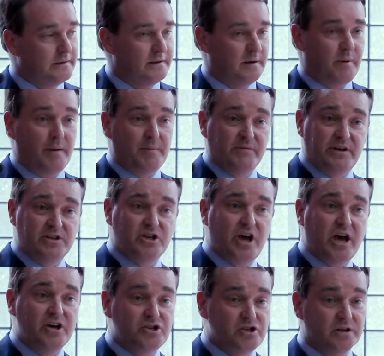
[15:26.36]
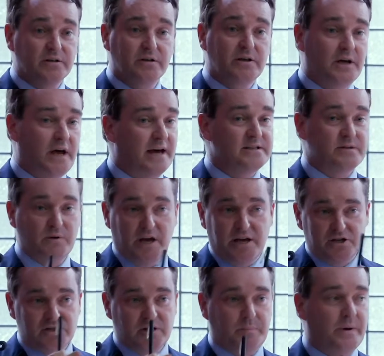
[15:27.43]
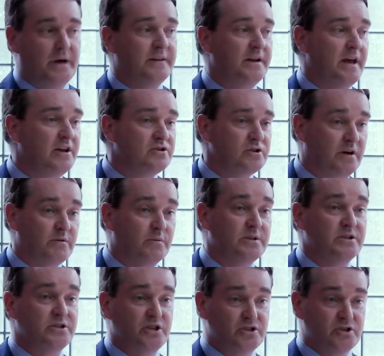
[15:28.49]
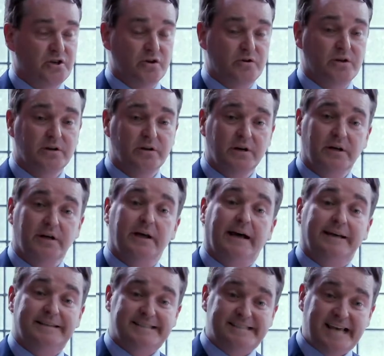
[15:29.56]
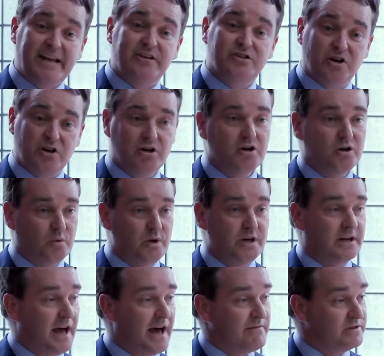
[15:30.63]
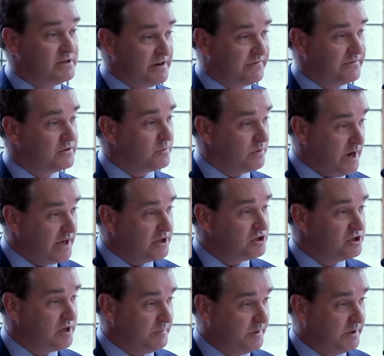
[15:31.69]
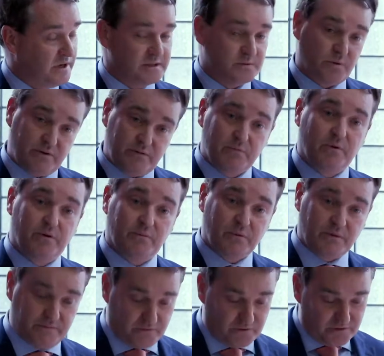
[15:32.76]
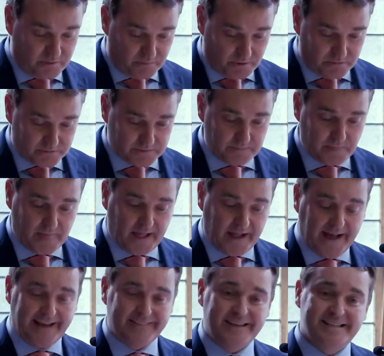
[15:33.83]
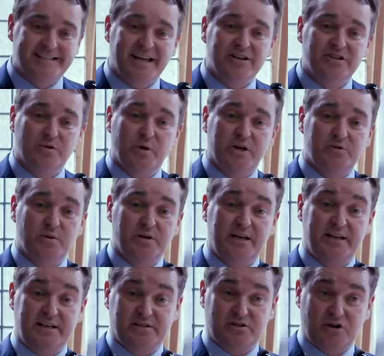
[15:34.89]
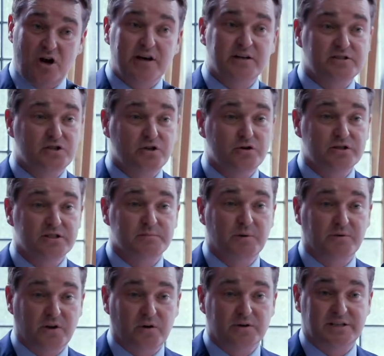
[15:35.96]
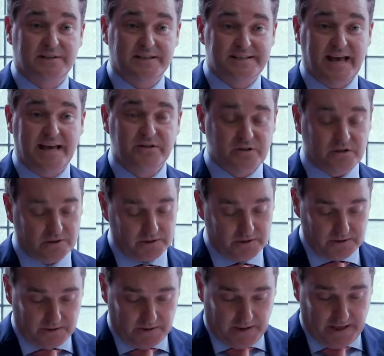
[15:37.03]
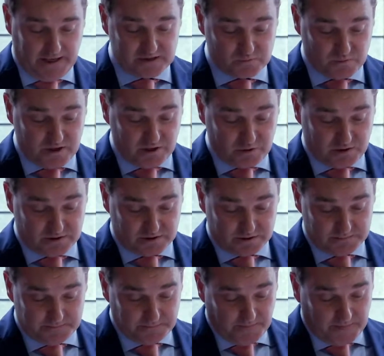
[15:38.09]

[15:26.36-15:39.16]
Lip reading: the Department of Education has a relationship by the nature of it with the teacher union. At the centre, we could have a different relationship because we're further removed. And the extent to which we need strong institutions, but those at the centre, is really critical.